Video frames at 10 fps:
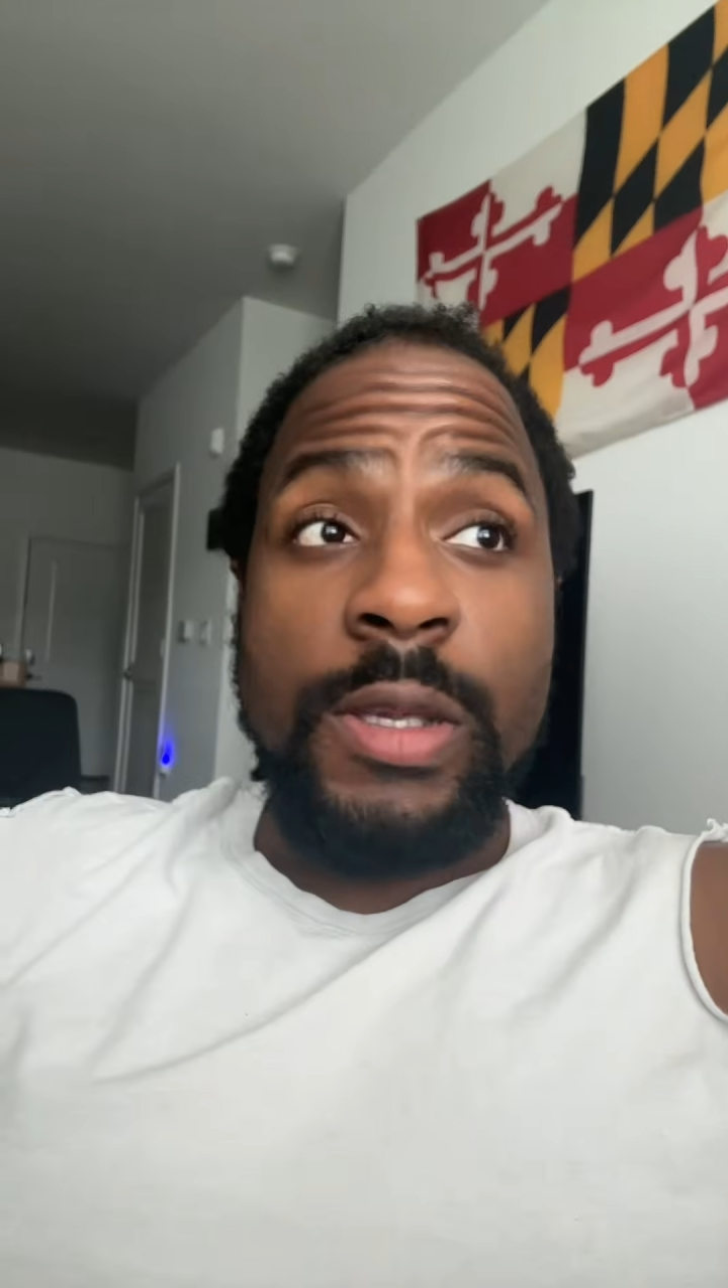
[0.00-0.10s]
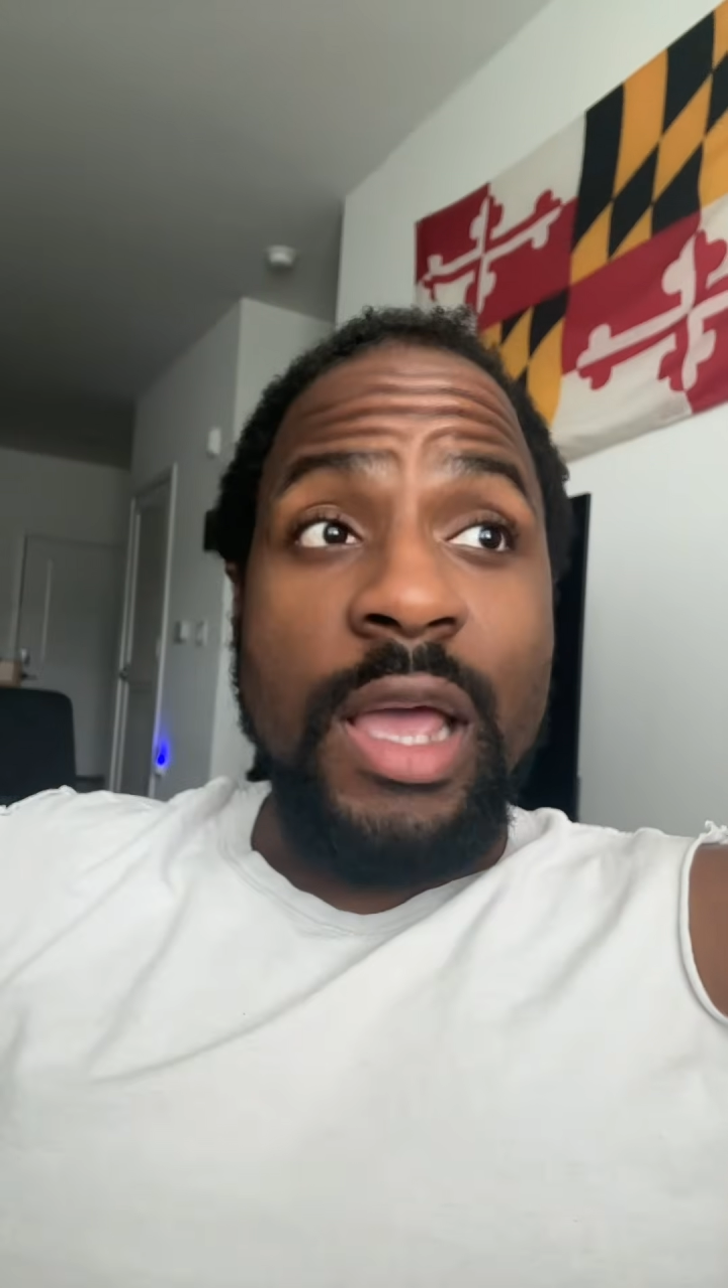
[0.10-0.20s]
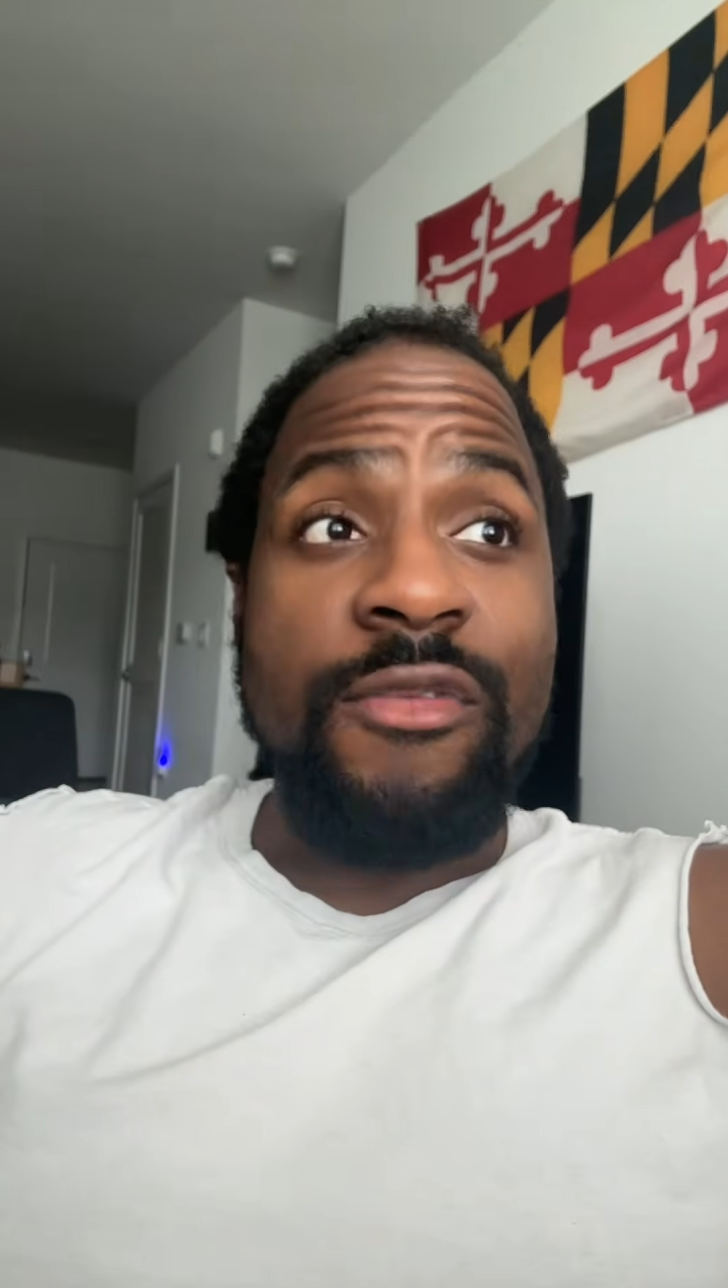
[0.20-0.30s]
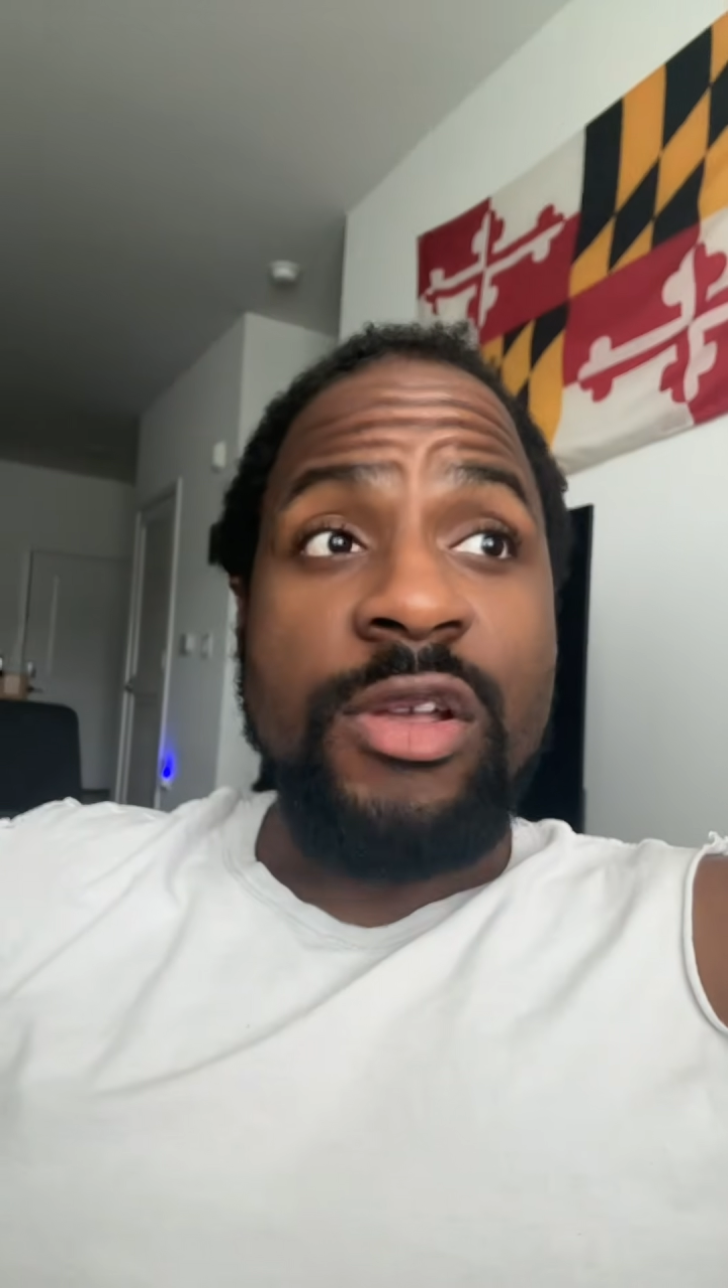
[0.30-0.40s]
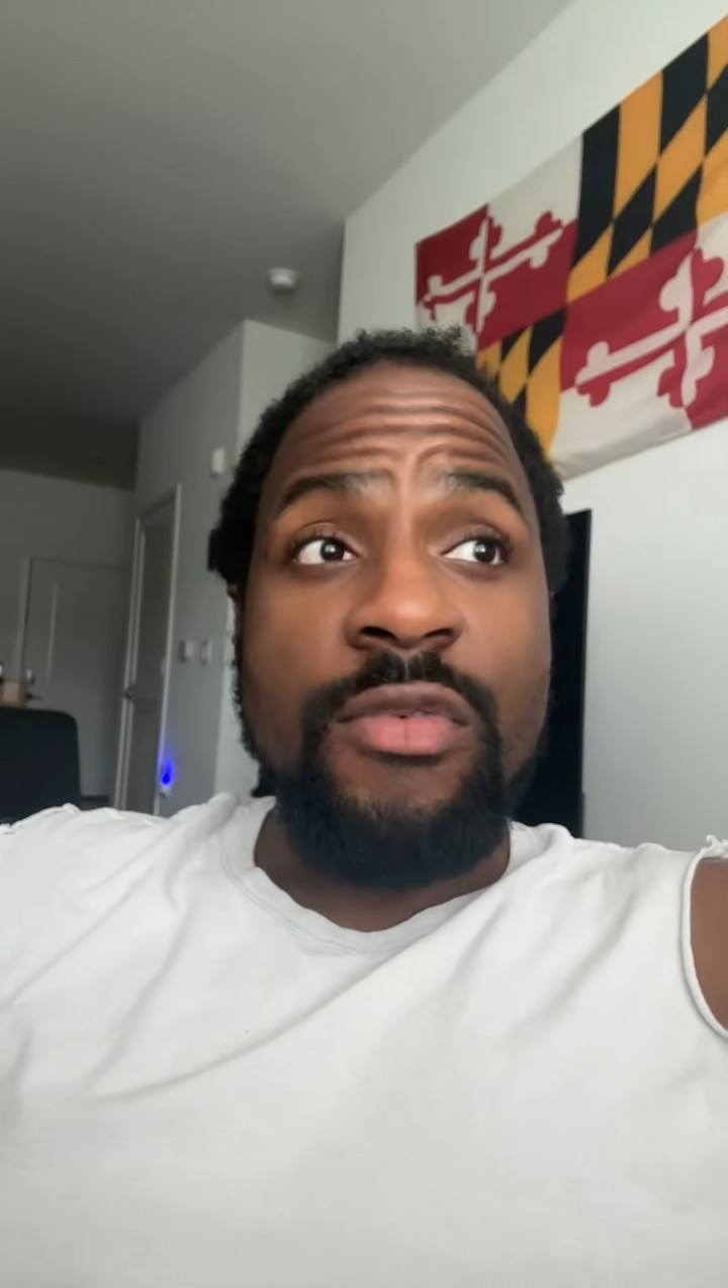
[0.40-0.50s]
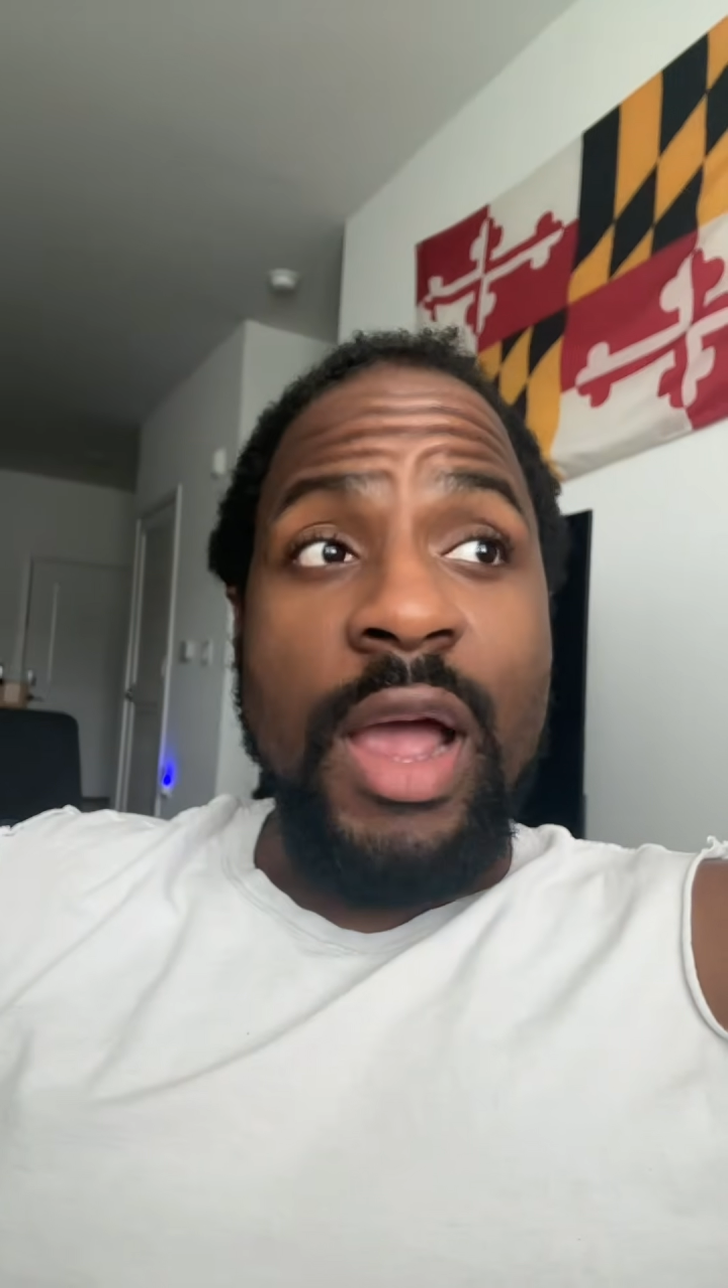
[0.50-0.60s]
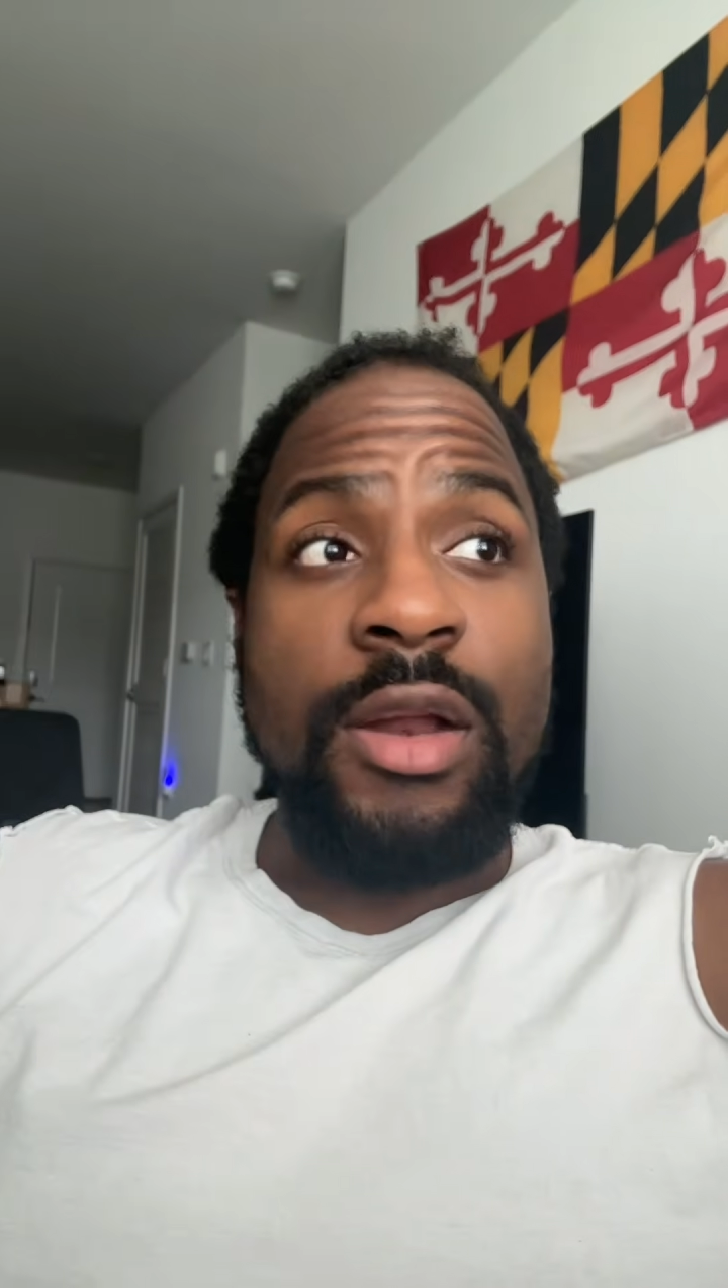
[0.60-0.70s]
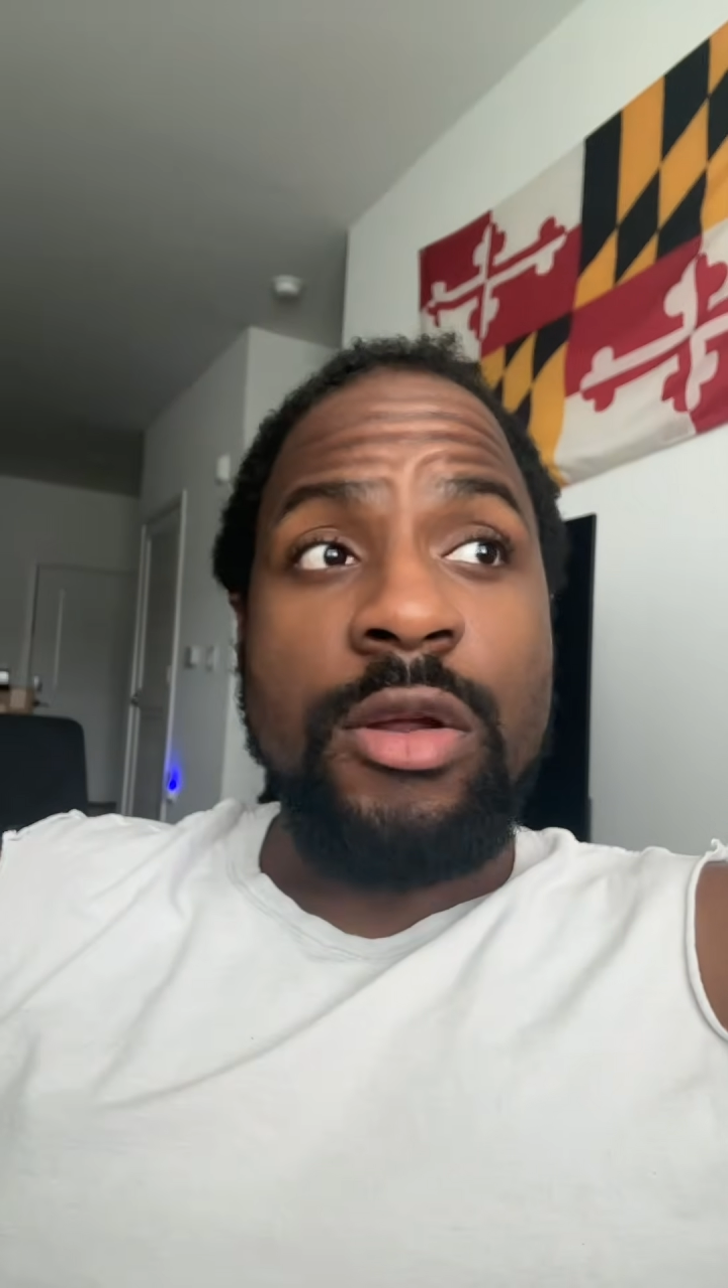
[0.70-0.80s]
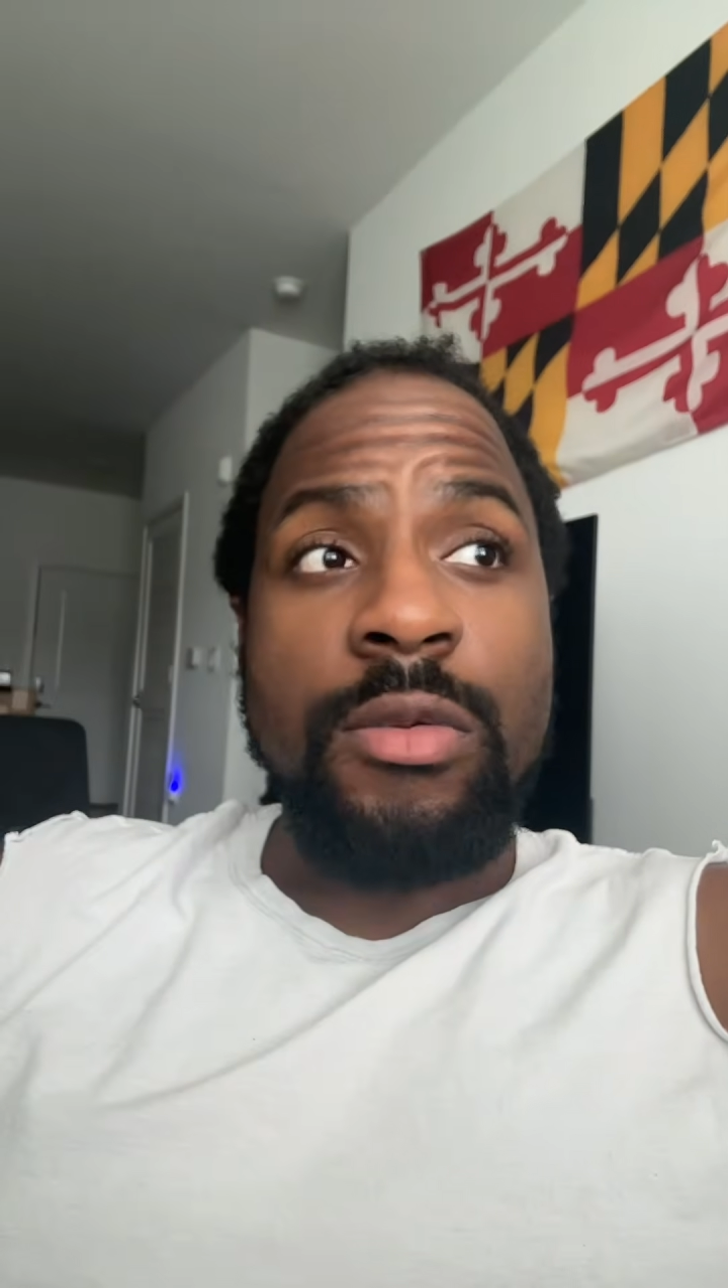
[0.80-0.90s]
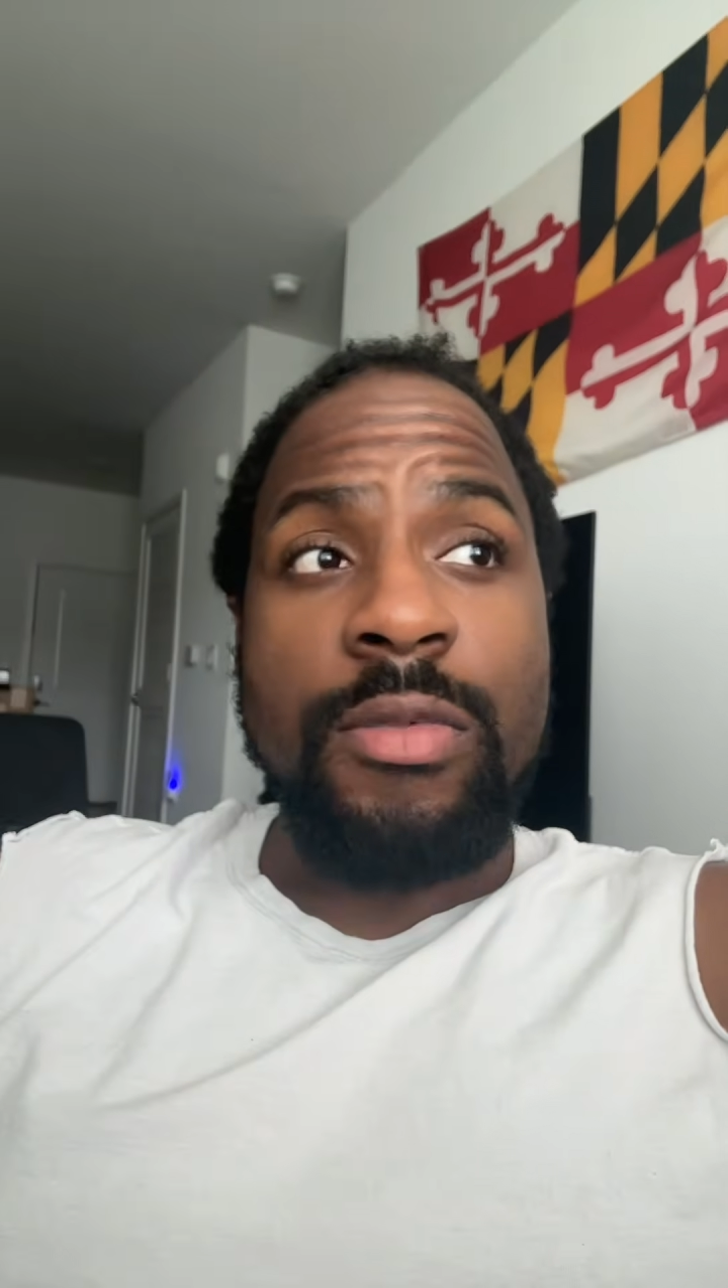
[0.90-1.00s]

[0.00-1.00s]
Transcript: every writer